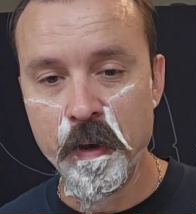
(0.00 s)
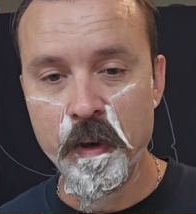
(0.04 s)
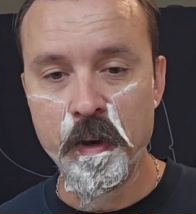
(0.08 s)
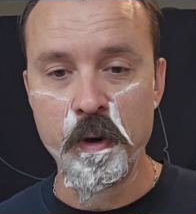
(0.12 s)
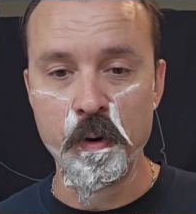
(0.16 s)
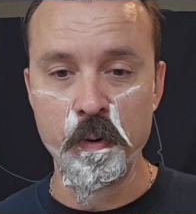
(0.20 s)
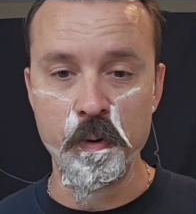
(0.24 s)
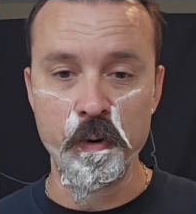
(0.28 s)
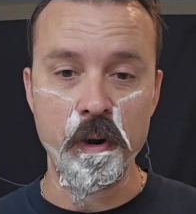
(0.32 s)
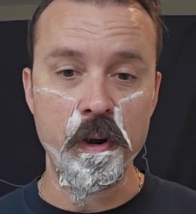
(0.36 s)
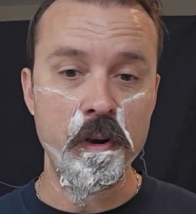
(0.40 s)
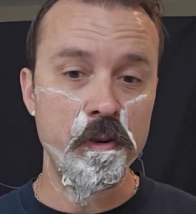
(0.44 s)

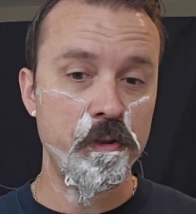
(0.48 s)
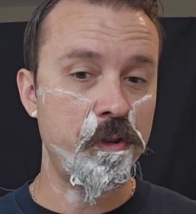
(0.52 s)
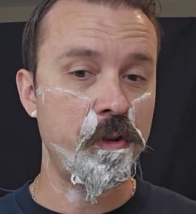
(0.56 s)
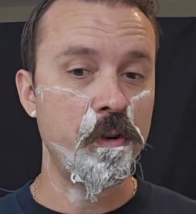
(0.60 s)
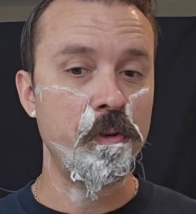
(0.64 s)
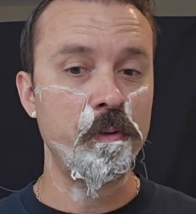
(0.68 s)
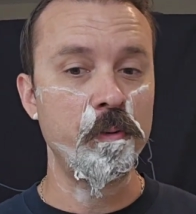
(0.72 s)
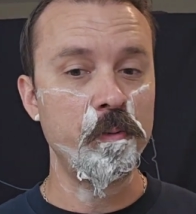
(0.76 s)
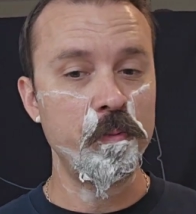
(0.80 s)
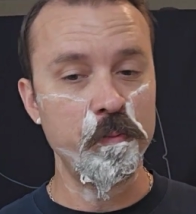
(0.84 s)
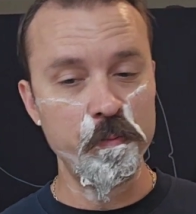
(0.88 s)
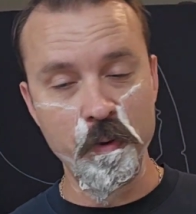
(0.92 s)
who would
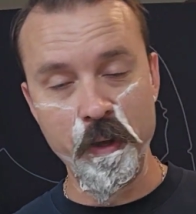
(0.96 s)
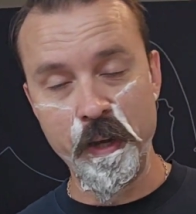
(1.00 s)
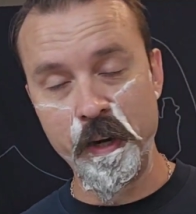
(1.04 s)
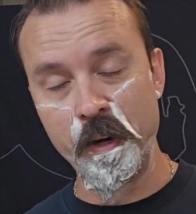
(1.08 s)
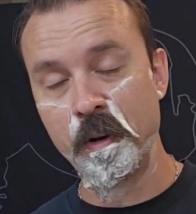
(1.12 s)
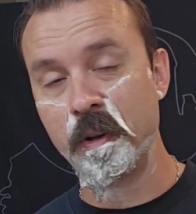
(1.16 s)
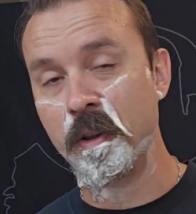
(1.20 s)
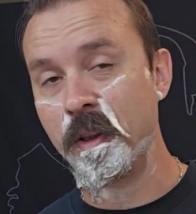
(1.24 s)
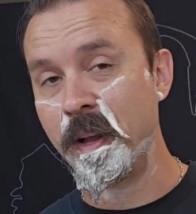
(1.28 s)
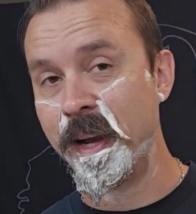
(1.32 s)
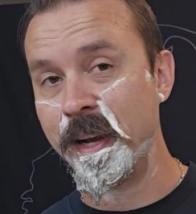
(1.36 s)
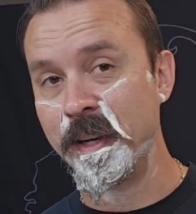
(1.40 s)
also later
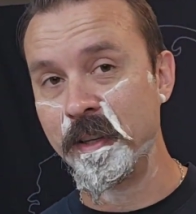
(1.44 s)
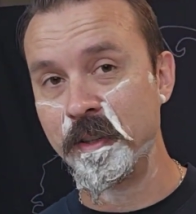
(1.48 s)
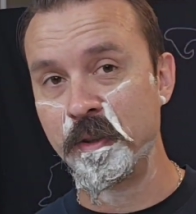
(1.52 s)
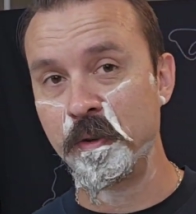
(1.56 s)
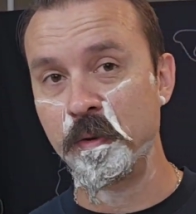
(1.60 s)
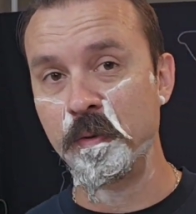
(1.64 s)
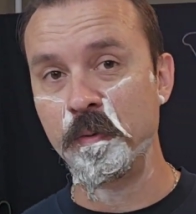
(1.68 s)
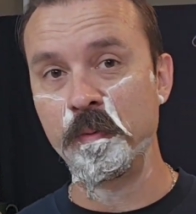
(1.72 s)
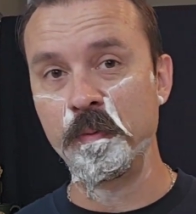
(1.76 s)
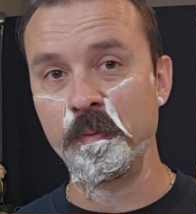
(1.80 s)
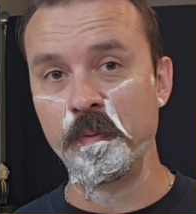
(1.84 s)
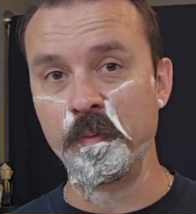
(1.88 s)
clash
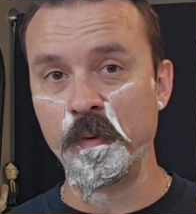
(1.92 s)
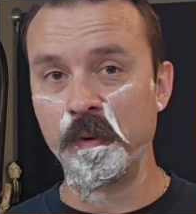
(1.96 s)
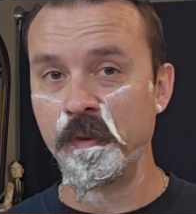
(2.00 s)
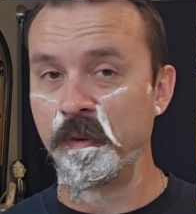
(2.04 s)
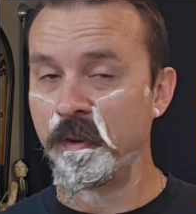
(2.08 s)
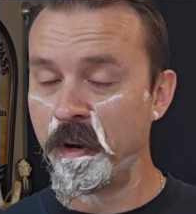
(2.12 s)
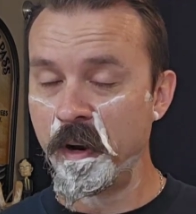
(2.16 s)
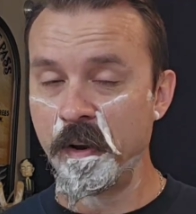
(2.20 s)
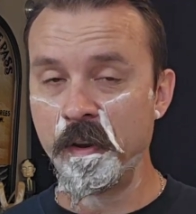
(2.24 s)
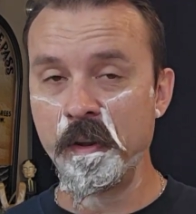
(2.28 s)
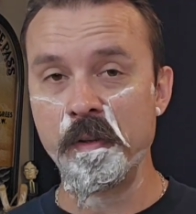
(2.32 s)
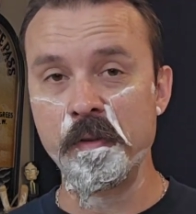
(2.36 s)
with
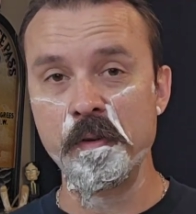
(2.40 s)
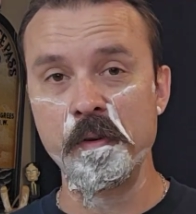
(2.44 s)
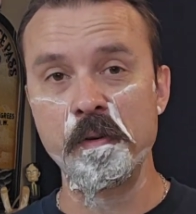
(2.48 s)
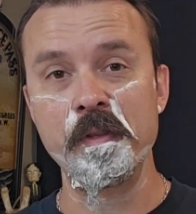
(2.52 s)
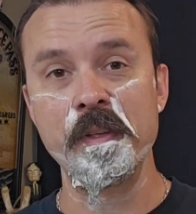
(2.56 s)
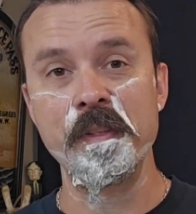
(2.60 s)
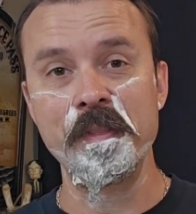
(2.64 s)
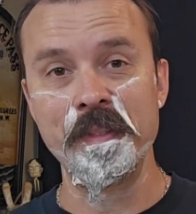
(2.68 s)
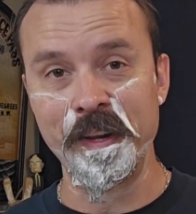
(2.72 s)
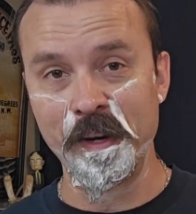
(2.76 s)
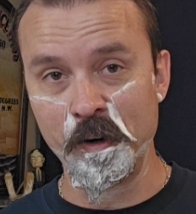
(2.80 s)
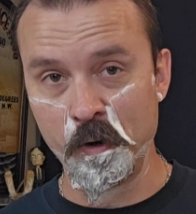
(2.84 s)
none other
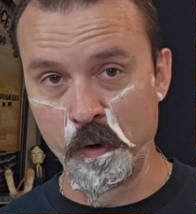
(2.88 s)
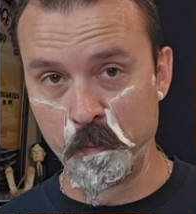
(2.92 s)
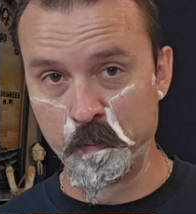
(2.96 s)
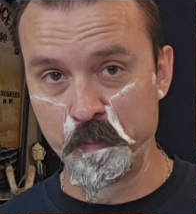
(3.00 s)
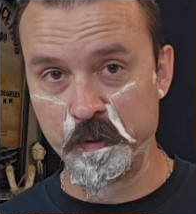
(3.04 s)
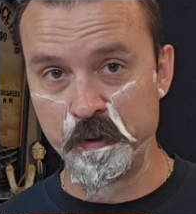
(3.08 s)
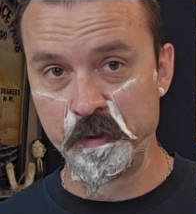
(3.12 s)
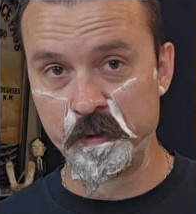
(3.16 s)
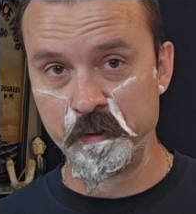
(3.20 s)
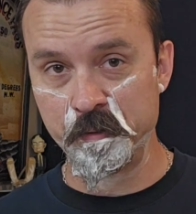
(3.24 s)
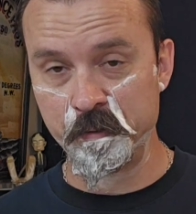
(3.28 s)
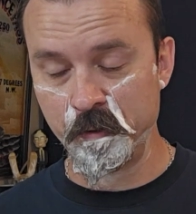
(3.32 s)
than the
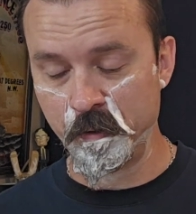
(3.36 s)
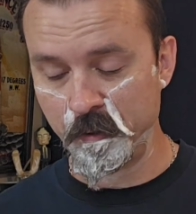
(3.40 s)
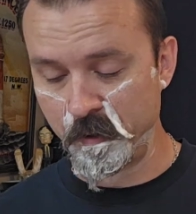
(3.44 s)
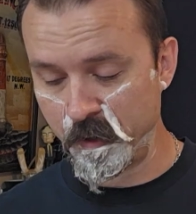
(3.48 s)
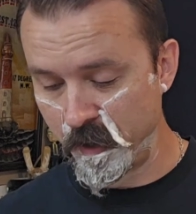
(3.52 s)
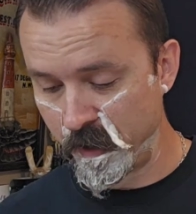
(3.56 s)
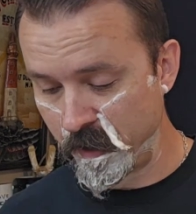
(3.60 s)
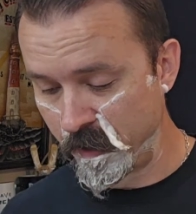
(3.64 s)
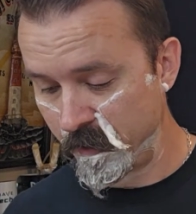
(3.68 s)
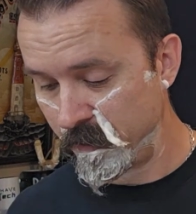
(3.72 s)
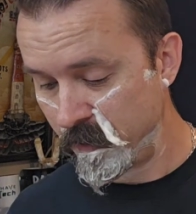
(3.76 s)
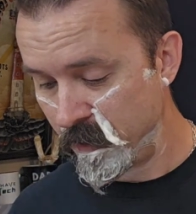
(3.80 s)
Earps,
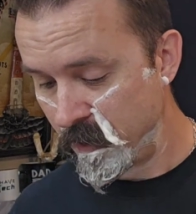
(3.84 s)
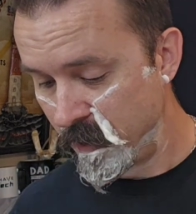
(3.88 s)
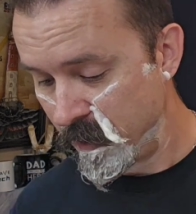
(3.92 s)
okay?